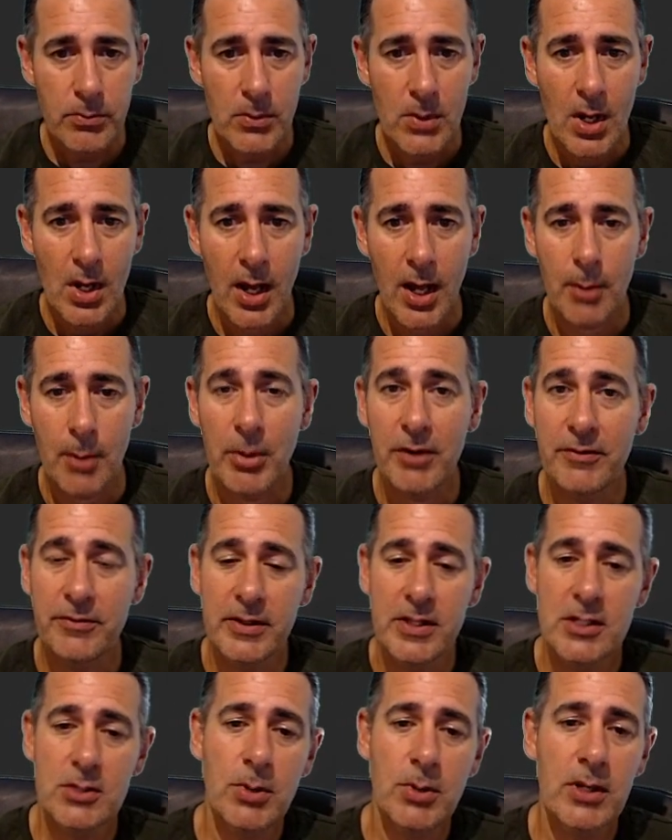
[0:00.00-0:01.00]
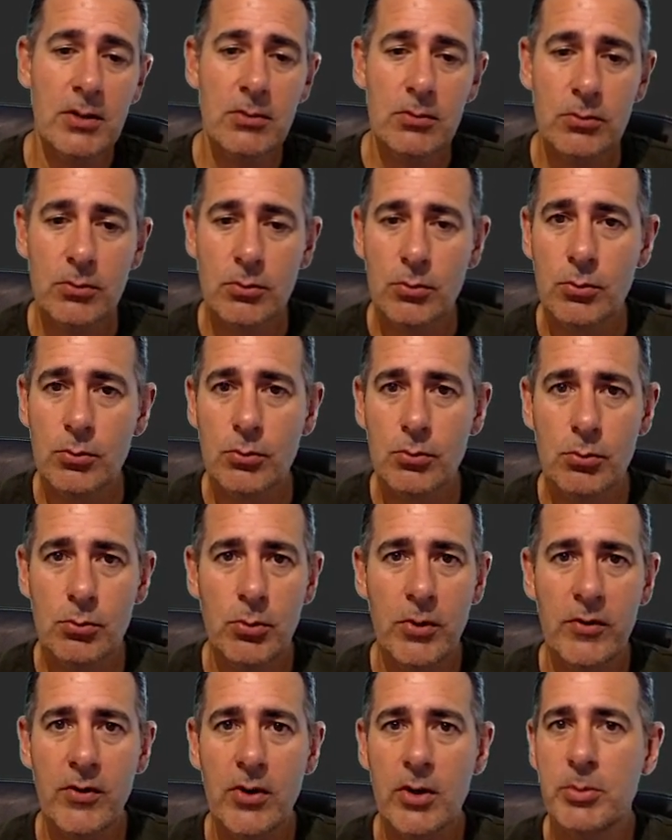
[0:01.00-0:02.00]
But for this one,
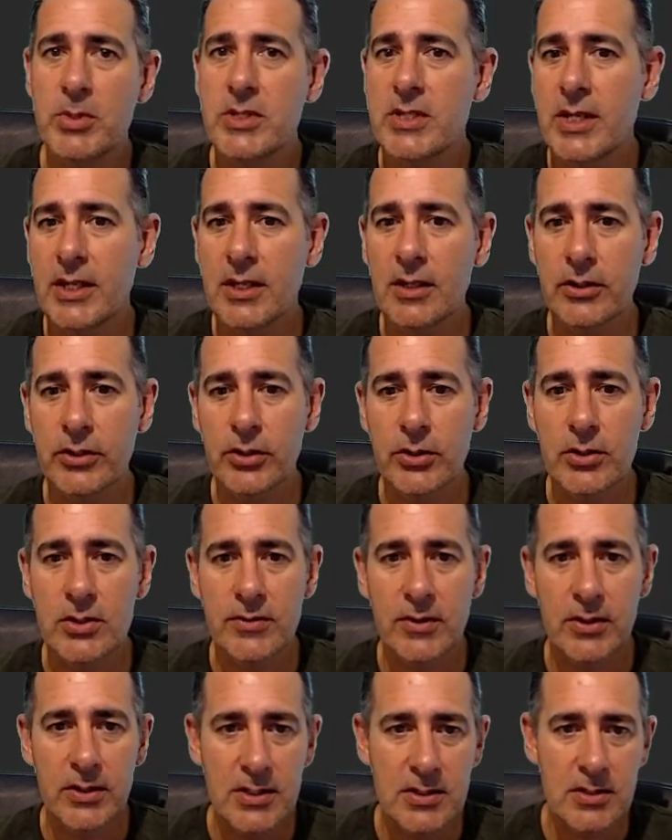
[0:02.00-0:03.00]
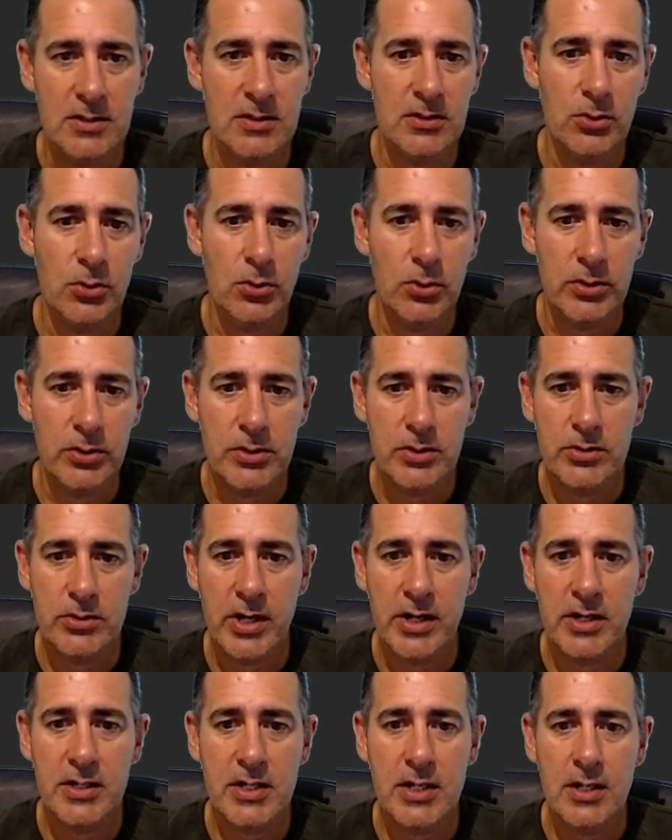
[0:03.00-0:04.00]
we've got a particular use for it. This is the haunted
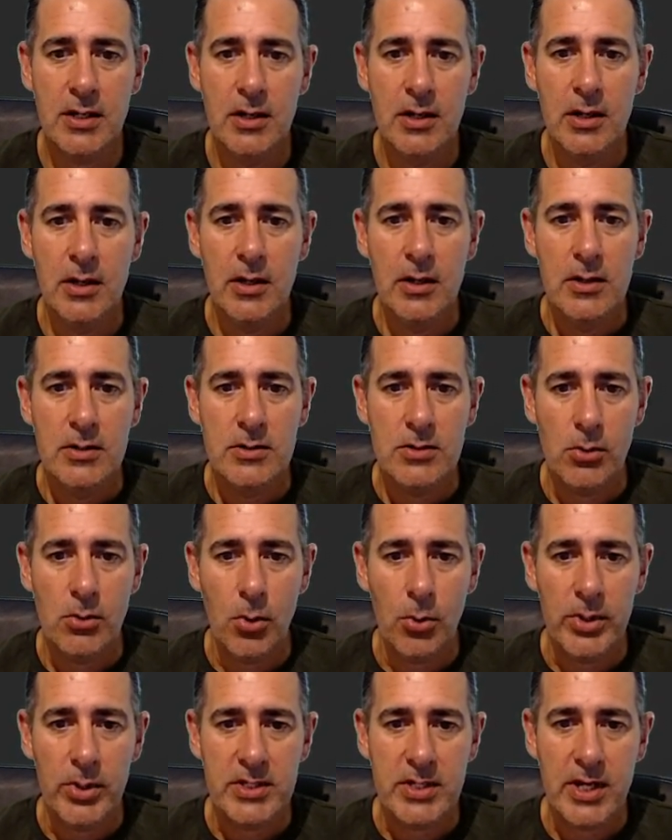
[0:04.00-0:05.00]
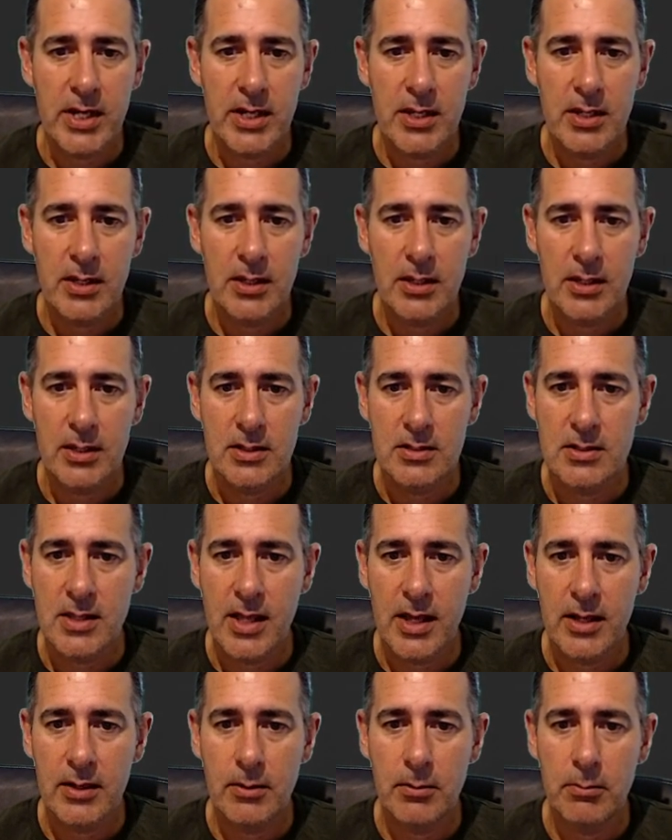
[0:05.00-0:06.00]
strategy. So what we're taking is
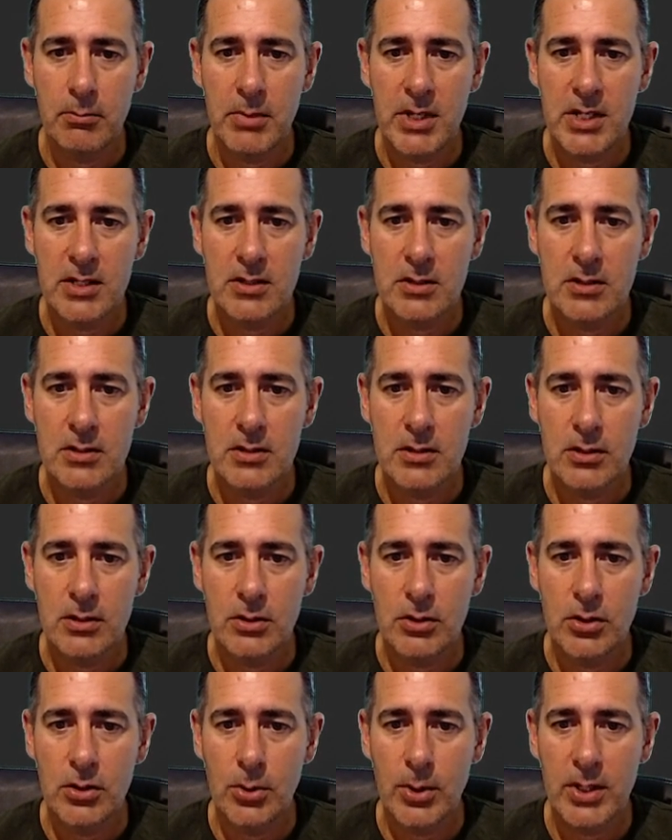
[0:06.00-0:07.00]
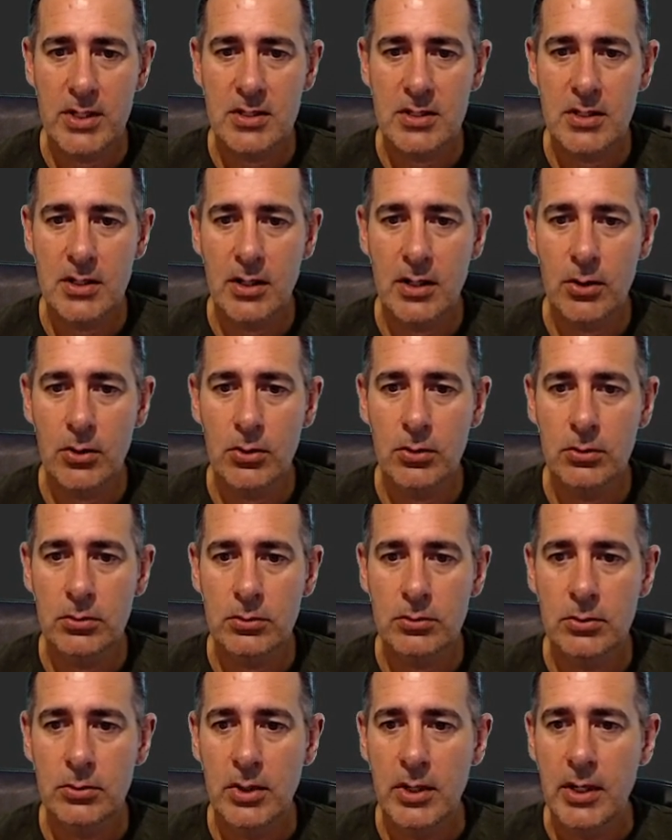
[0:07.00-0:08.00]
that minted USDL
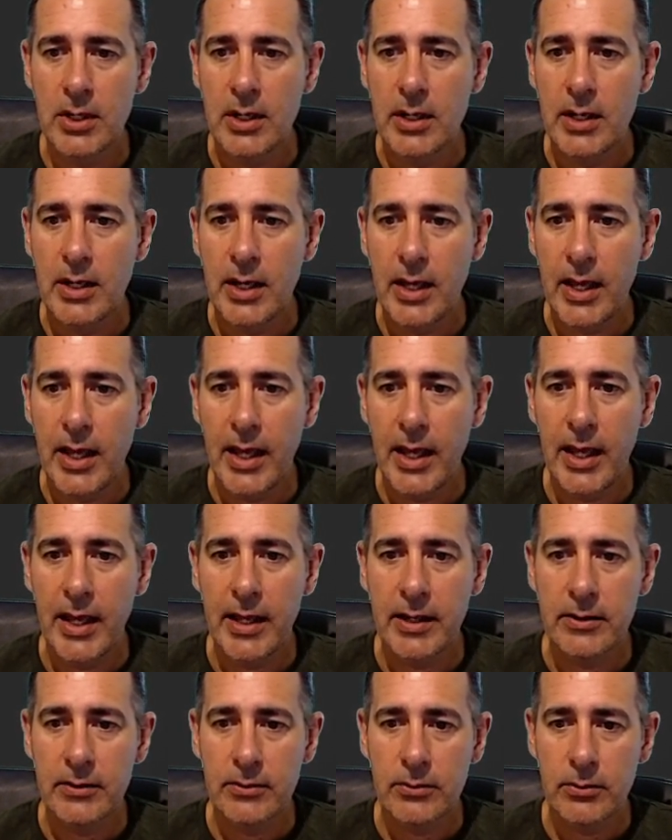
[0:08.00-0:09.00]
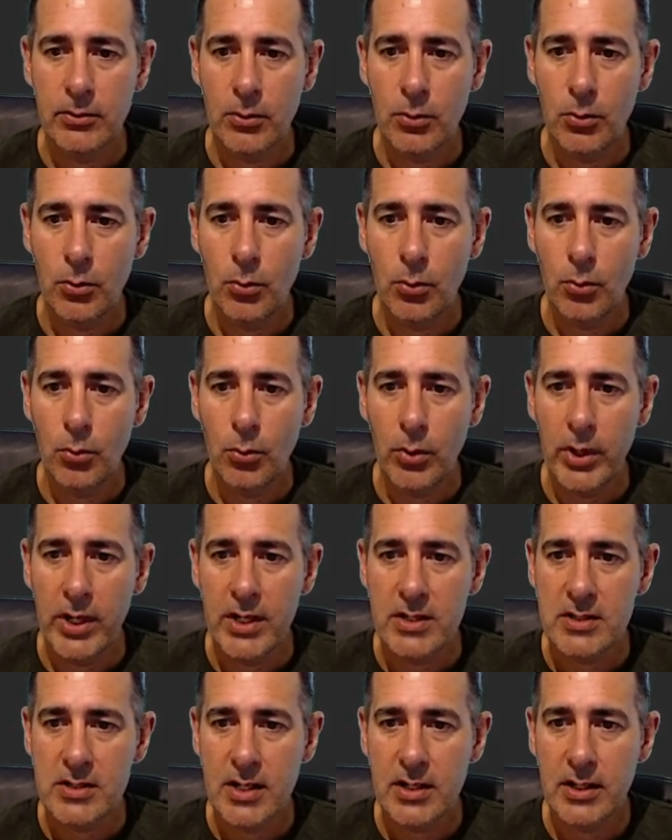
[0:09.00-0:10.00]
and we're
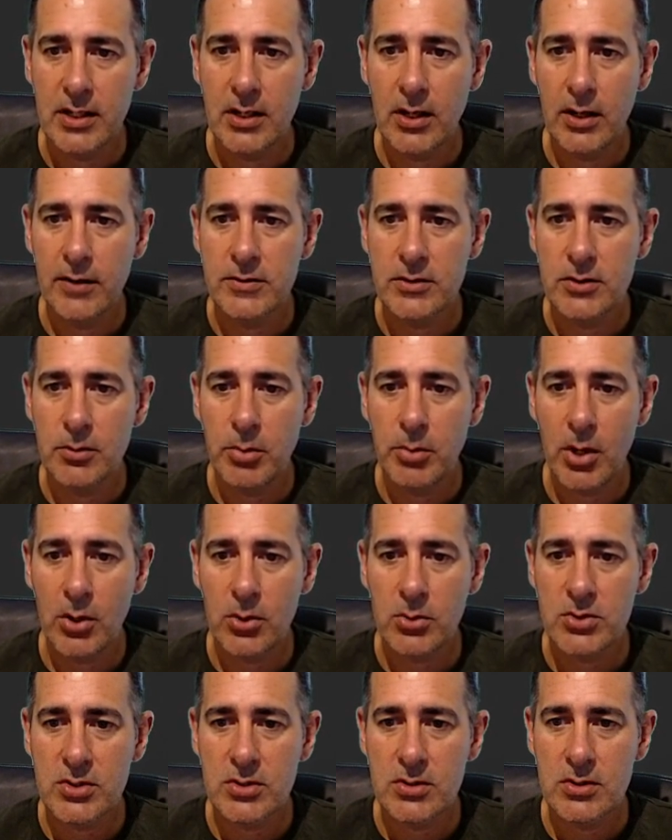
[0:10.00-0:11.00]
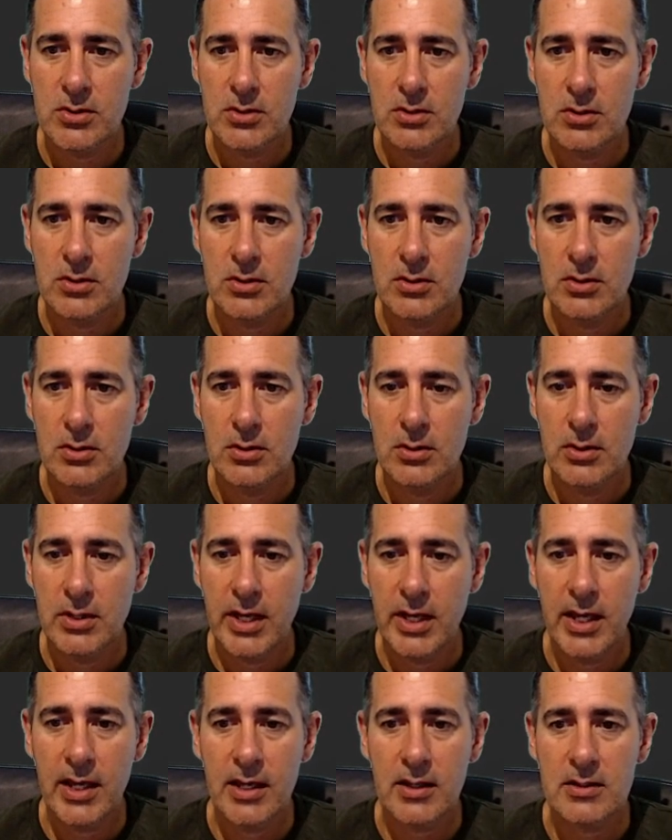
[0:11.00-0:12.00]
sending it over to Pulse
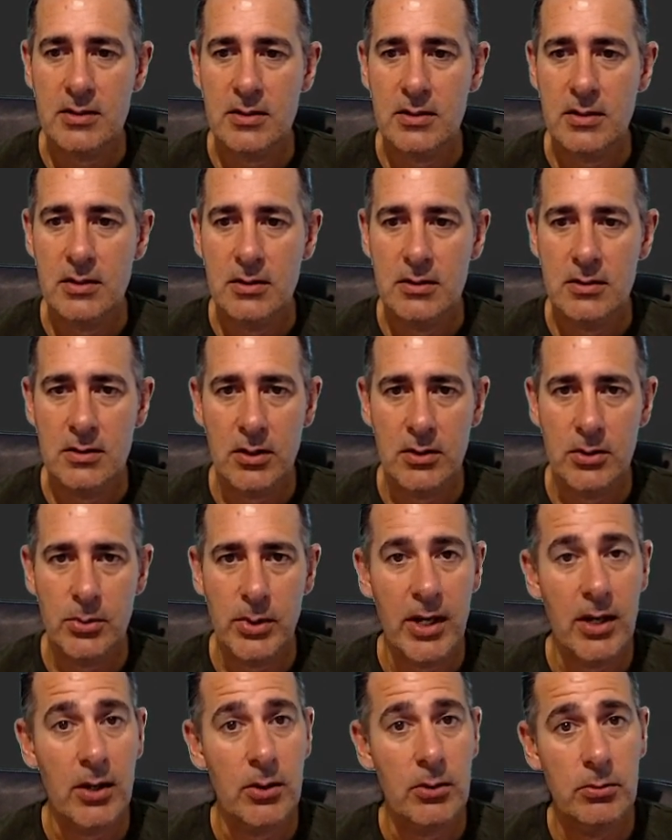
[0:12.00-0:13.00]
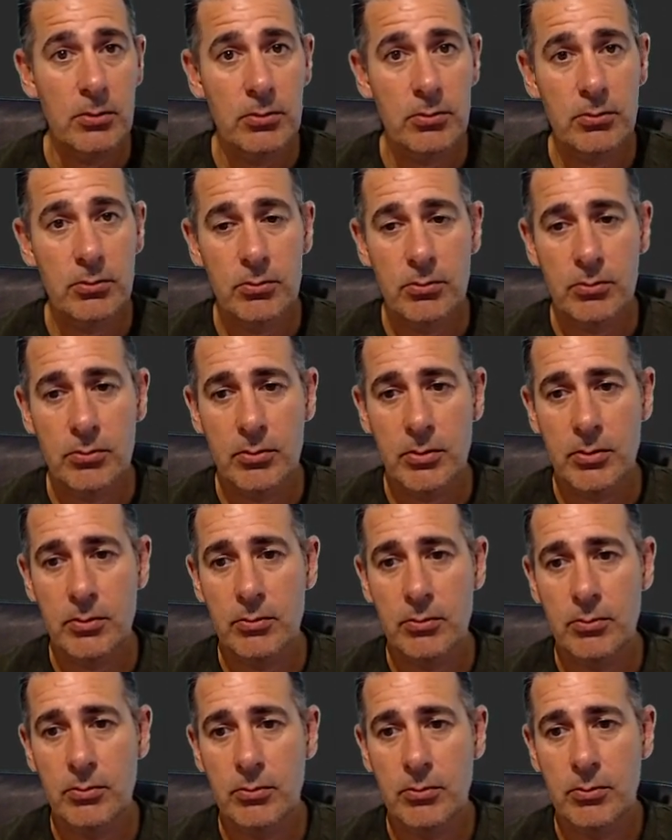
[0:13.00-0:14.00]
X, so to
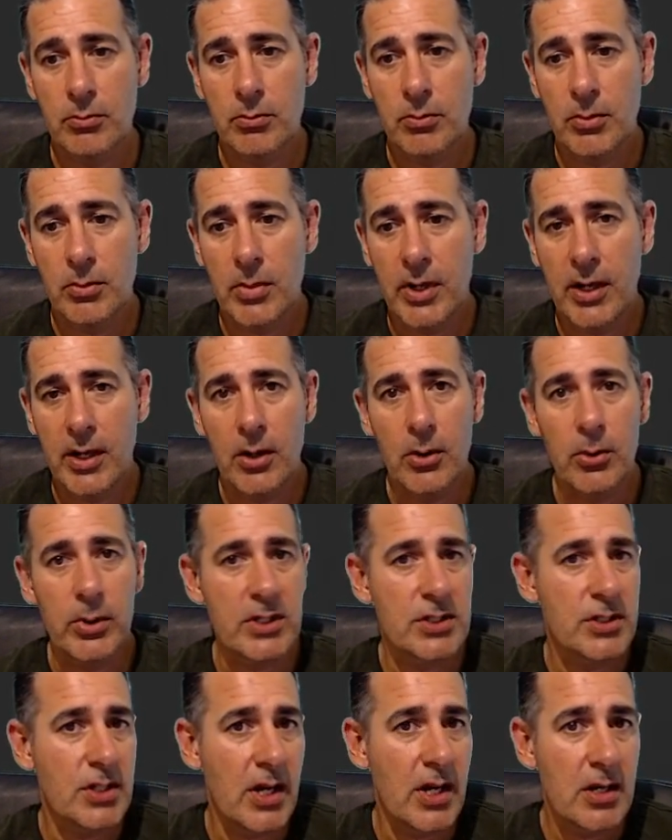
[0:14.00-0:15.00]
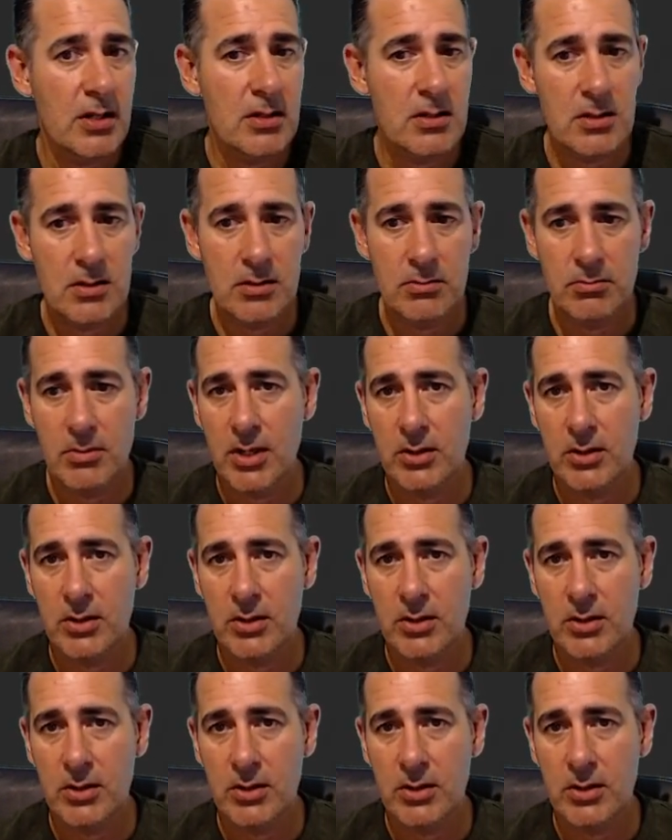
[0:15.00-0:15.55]
our exchange, our